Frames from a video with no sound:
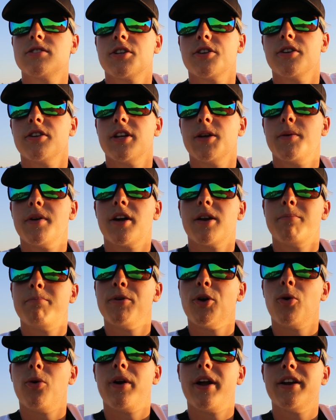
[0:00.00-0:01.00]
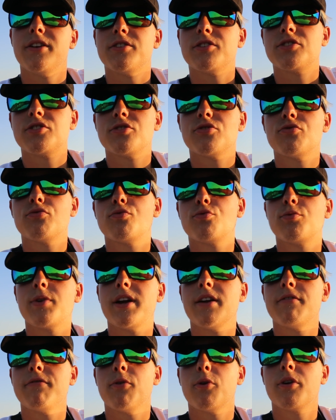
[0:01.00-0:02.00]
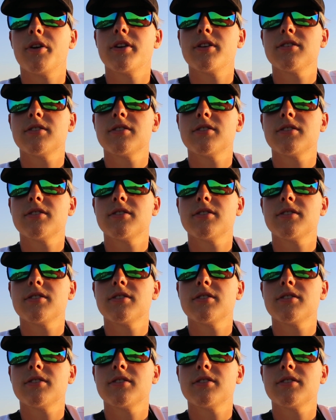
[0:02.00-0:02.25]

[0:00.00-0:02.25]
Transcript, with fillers: Currently, we got a boat headed straight for